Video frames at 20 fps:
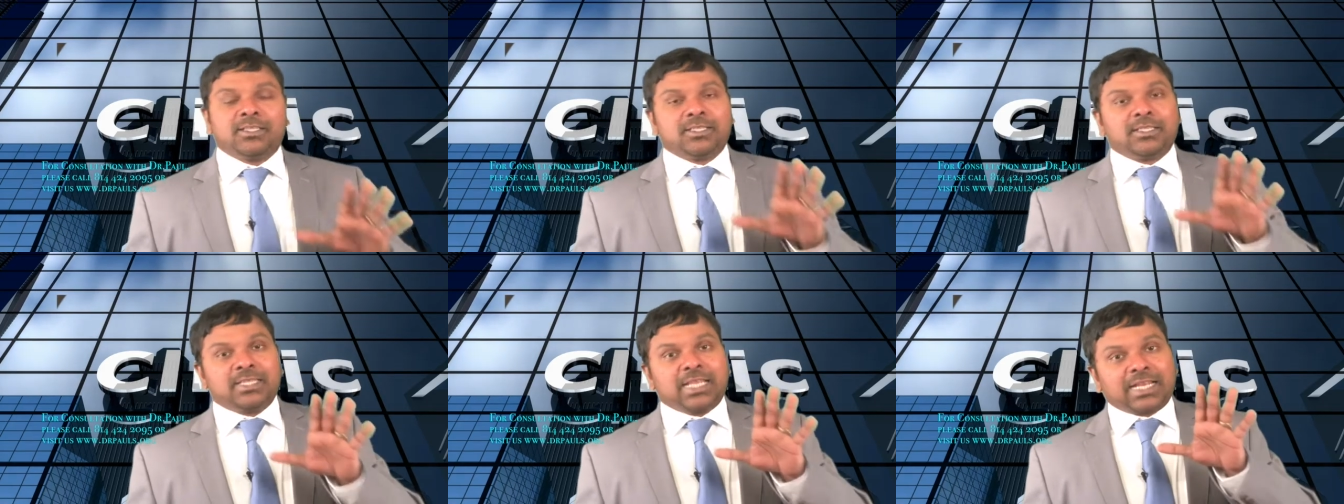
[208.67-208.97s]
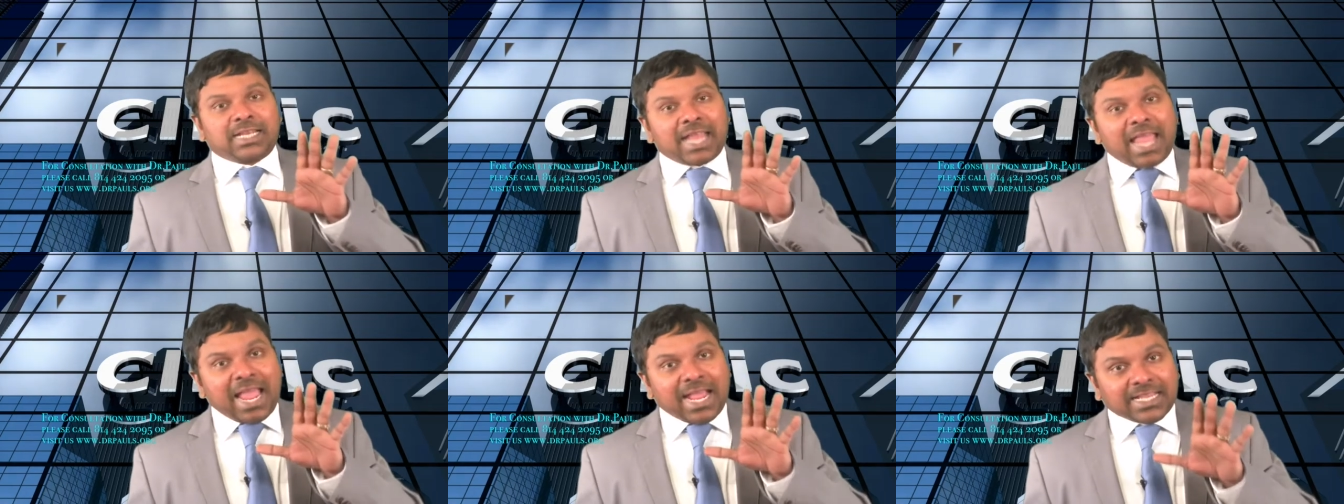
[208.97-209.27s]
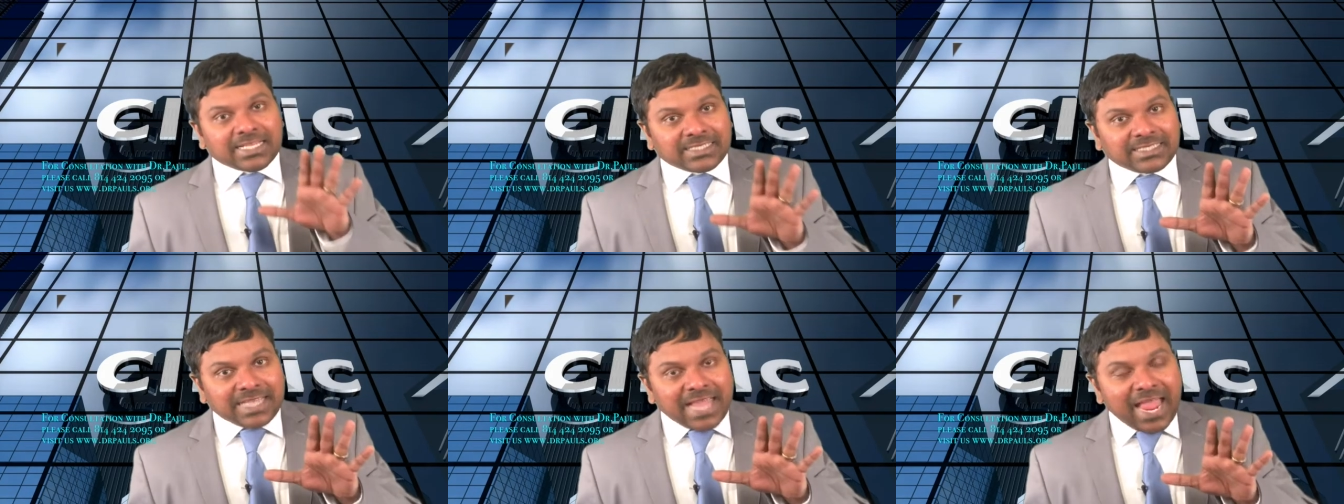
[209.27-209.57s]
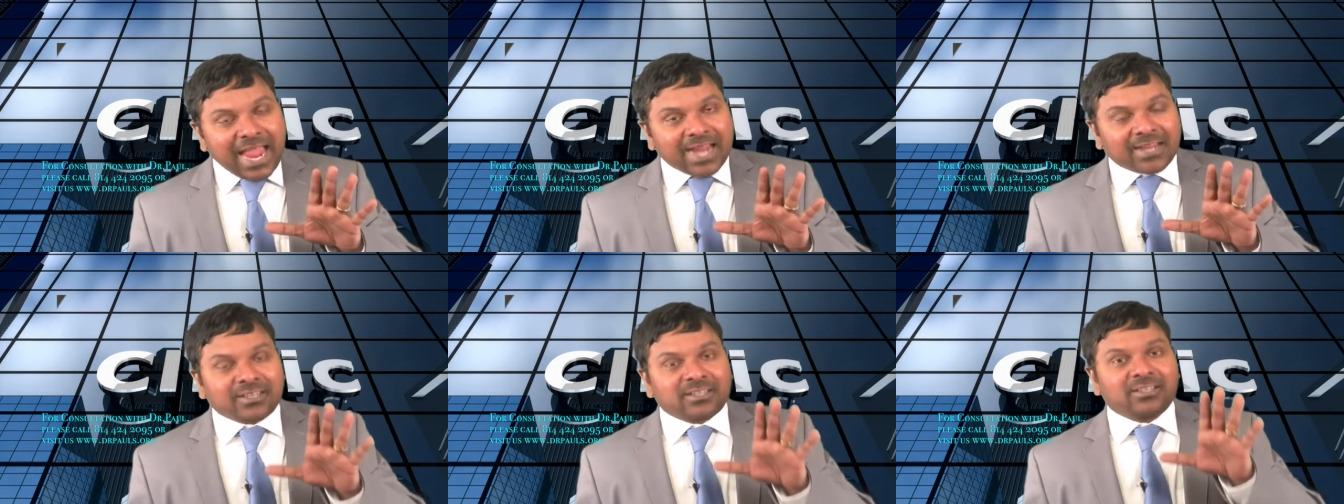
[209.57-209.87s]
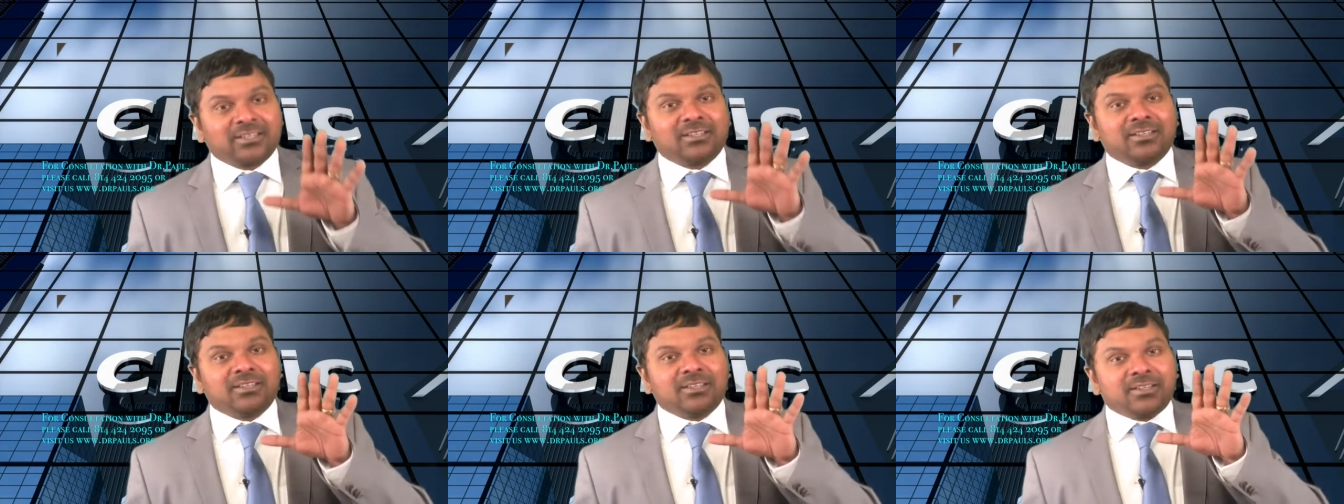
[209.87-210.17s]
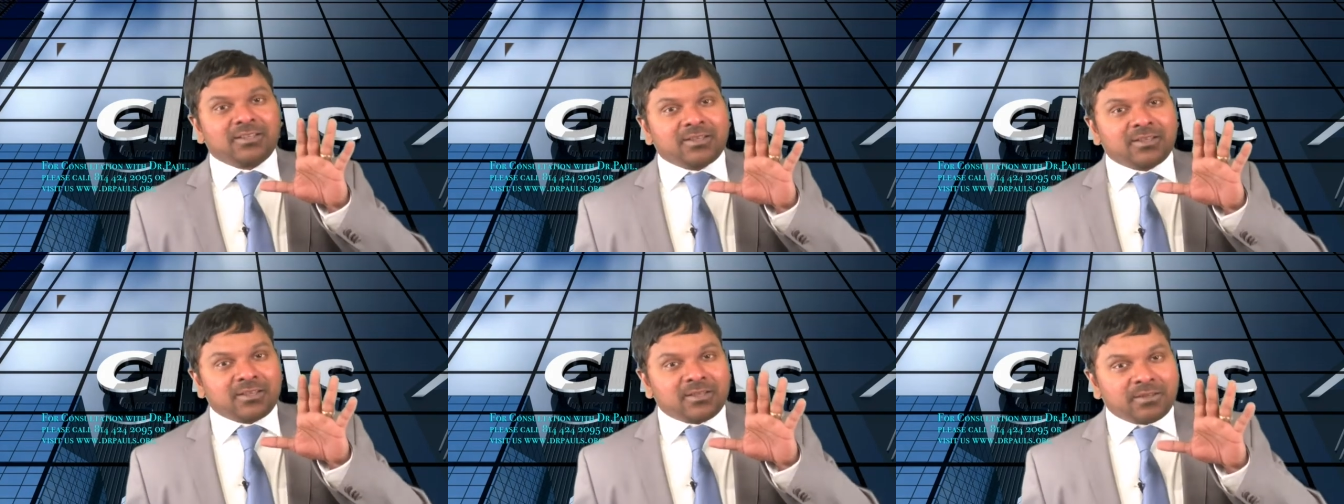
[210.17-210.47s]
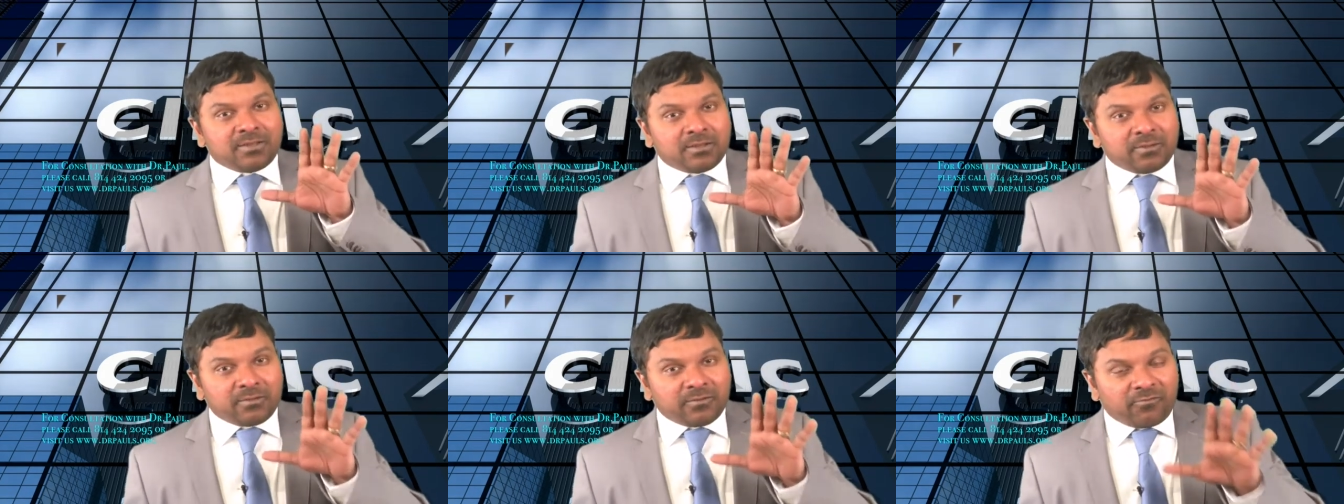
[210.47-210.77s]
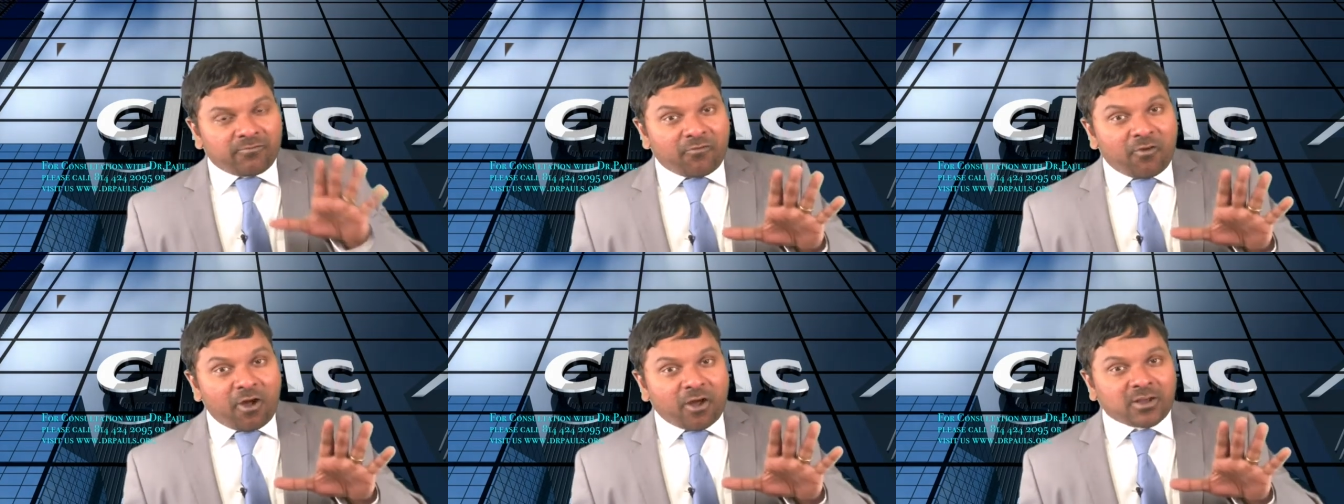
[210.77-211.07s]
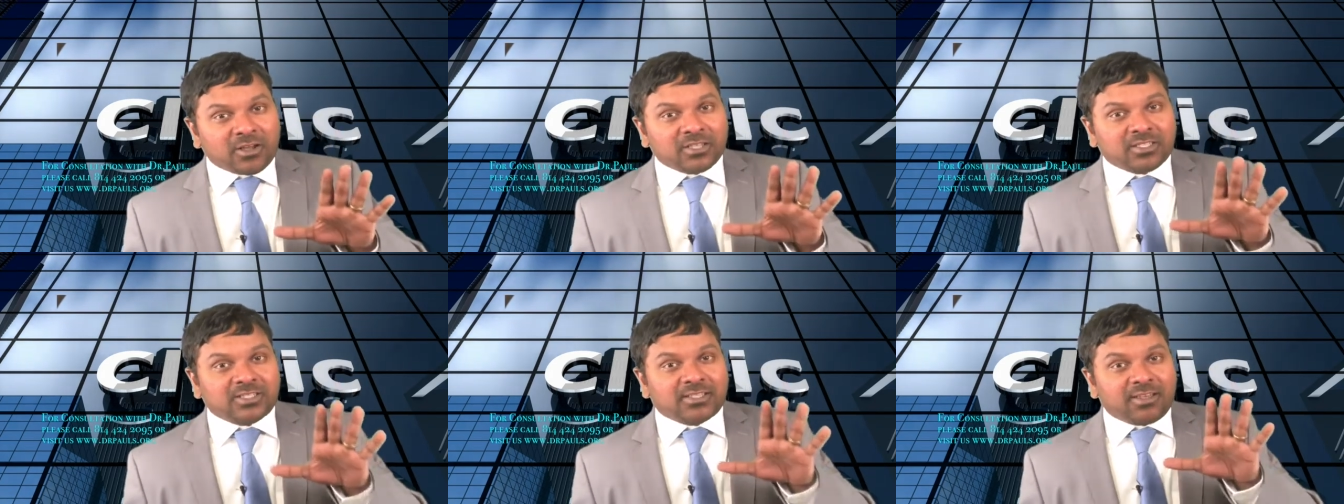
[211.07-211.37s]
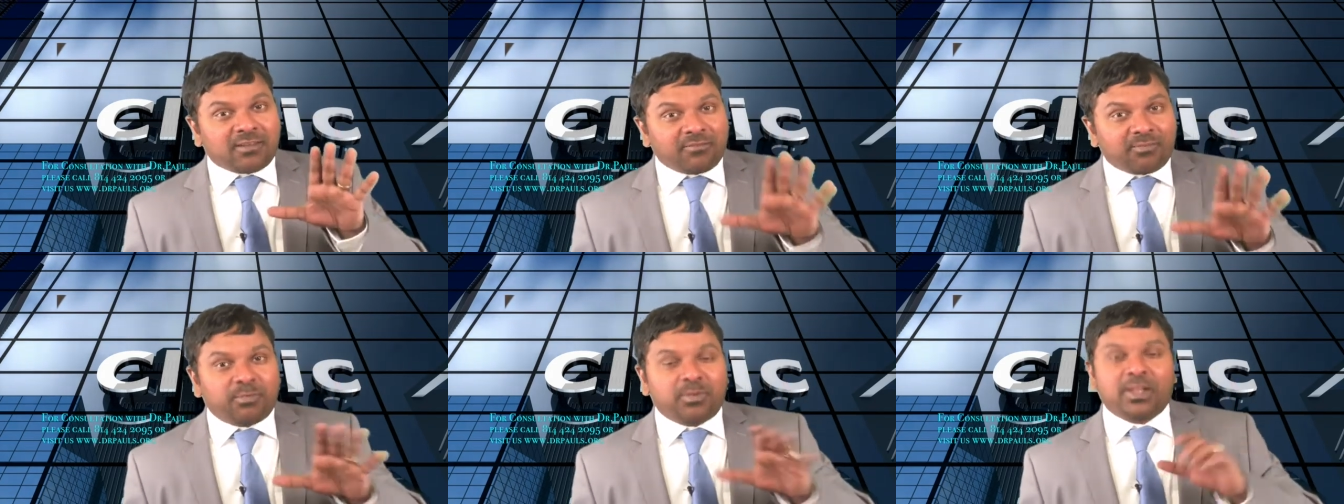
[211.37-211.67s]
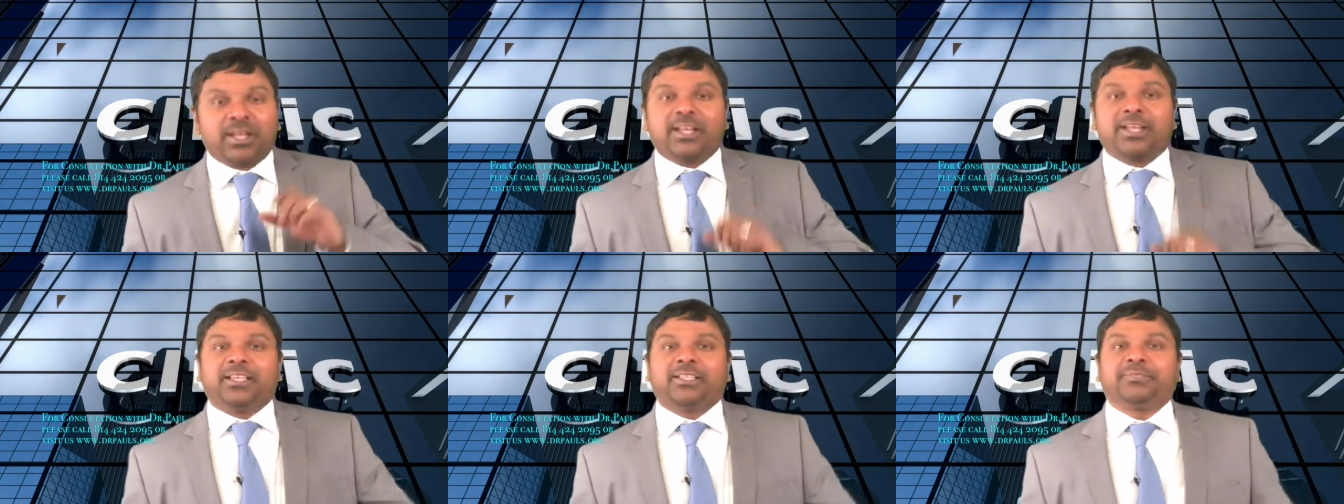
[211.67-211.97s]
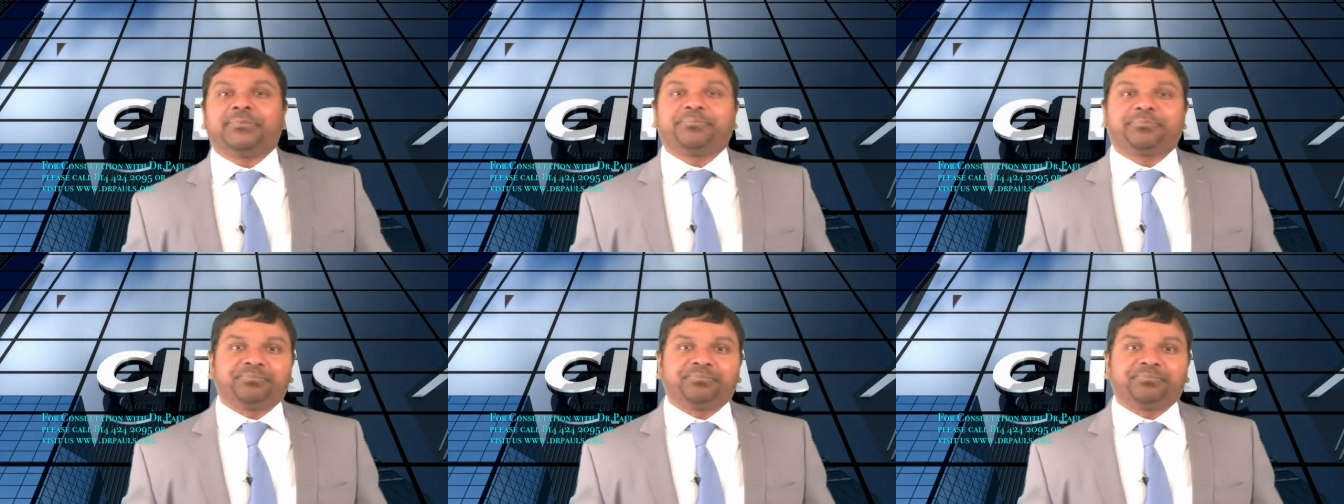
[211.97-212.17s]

that exact focus of bleeding.